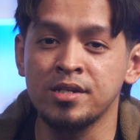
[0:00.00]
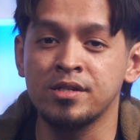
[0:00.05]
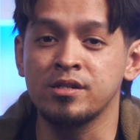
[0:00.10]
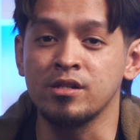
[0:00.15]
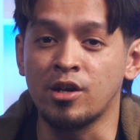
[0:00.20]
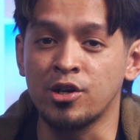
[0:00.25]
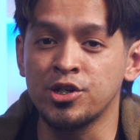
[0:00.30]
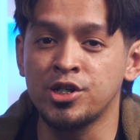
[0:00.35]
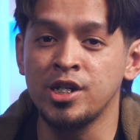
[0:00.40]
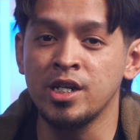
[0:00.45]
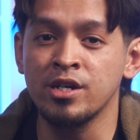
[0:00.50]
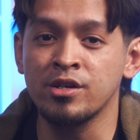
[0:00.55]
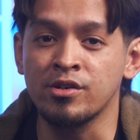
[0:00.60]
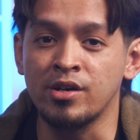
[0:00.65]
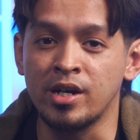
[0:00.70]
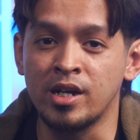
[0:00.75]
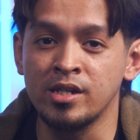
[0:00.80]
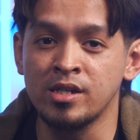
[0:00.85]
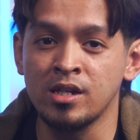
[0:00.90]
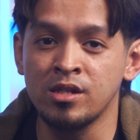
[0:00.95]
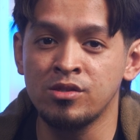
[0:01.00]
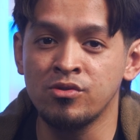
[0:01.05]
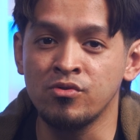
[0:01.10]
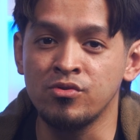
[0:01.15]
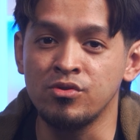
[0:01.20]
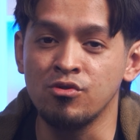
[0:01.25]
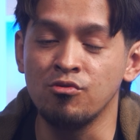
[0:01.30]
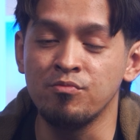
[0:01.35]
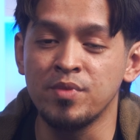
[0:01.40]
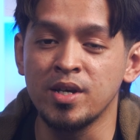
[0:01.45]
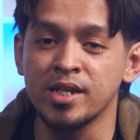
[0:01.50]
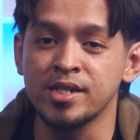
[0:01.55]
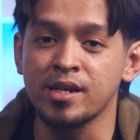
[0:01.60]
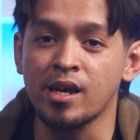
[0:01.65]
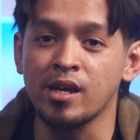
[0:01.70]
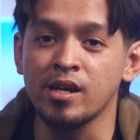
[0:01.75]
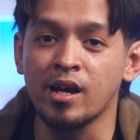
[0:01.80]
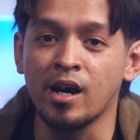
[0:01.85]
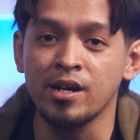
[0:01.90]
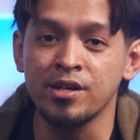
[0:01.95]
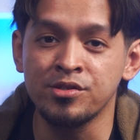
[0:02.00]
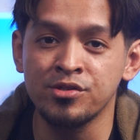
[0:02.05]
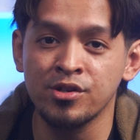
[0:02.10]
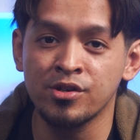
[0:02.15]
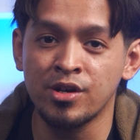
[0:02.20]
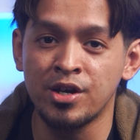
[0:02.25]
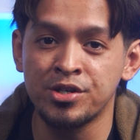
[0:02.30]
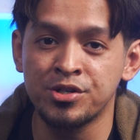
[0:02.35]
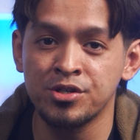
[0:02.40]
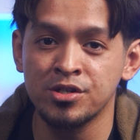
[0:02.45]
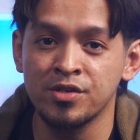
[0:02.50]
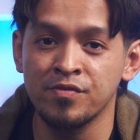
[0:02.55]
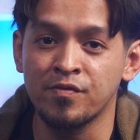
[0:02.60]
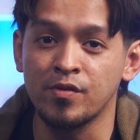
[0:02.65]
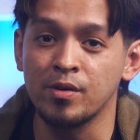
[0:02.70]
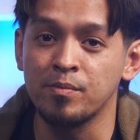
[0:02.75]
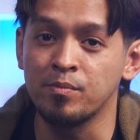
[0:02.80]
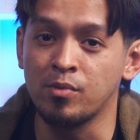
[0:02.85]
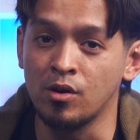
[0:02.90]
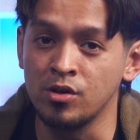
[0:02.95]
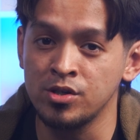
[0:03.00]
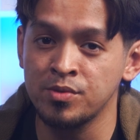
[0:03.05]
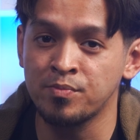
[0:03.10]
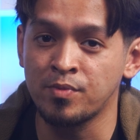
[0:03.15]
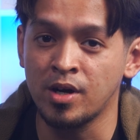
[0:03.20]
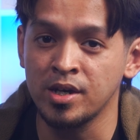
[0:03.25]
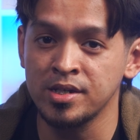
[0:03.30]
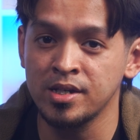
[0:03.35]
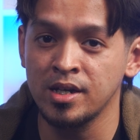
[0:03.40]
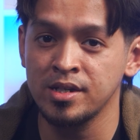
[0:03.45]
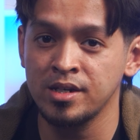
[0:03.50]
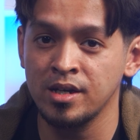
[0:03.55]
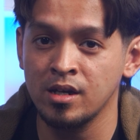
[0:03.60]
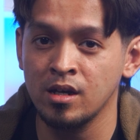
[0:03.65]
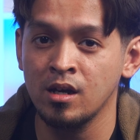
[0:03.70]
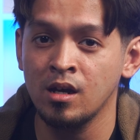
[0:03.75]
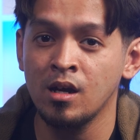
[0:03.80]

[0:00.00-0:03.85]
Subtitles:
is largely credited to Nubia's AI integrations for post-processing,